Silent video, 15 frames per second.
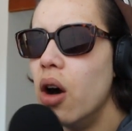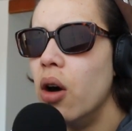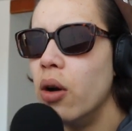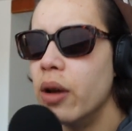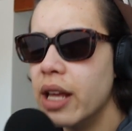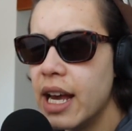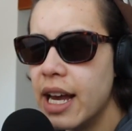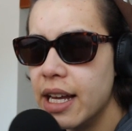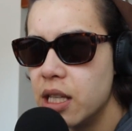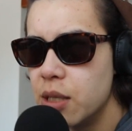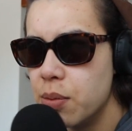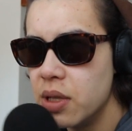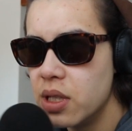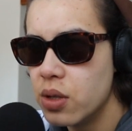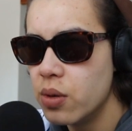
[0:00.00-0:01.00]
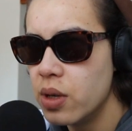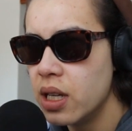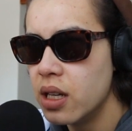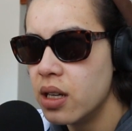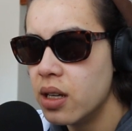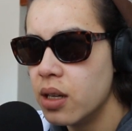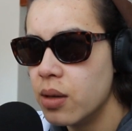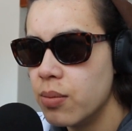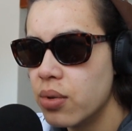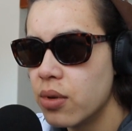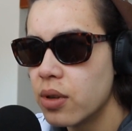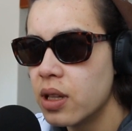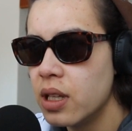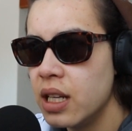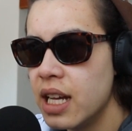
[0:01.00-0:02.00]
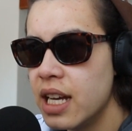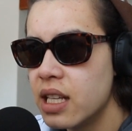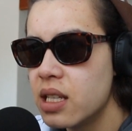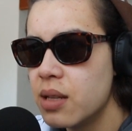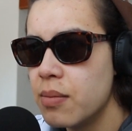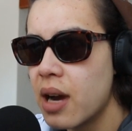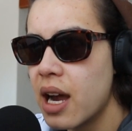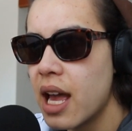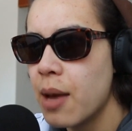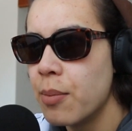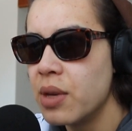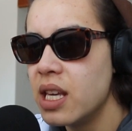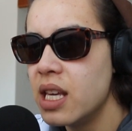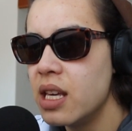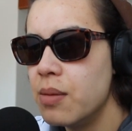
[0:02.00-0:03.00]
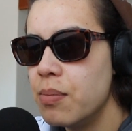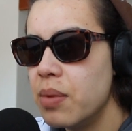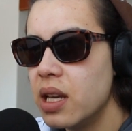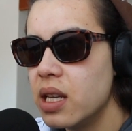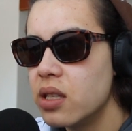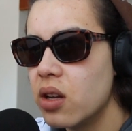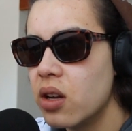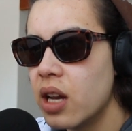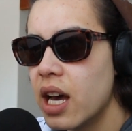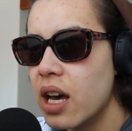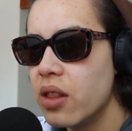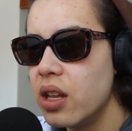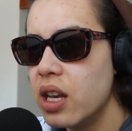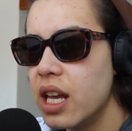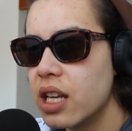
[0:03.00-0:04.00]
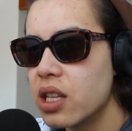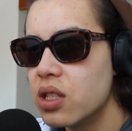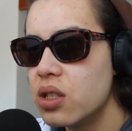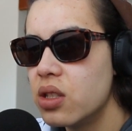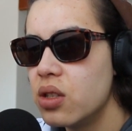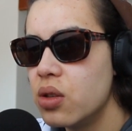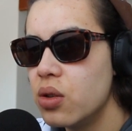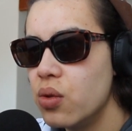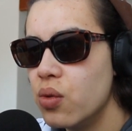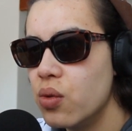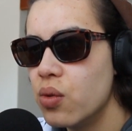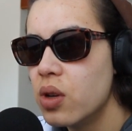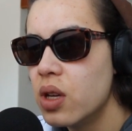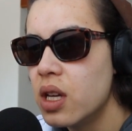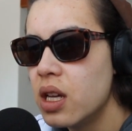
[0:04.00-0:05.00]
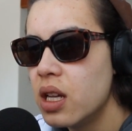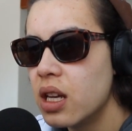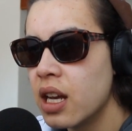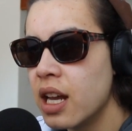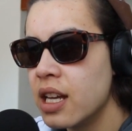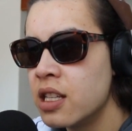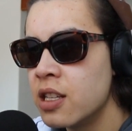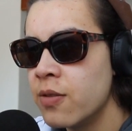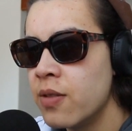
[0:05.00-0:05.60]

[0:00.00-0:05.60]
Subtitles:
it's between Brooklyn Nets and Miami Heat based on how the next 2 nights